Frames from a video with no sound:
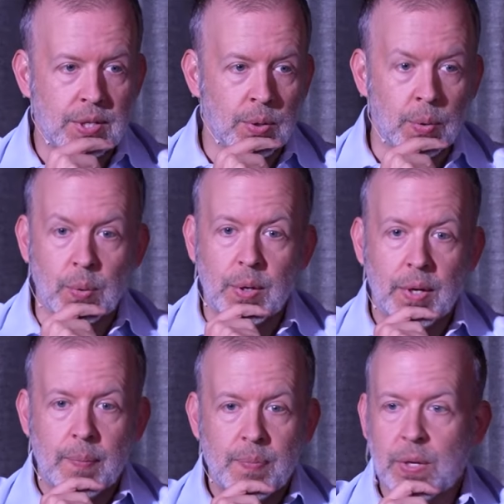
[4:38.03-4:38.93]
to
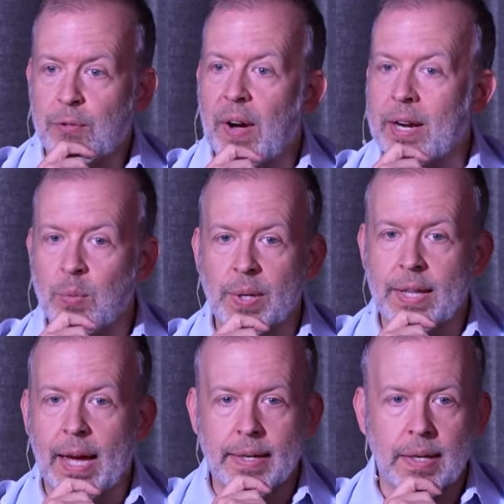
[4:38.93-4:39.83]
find
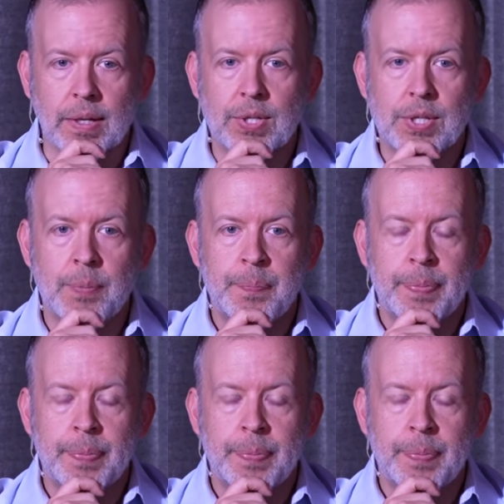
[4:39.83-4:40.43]
what that is.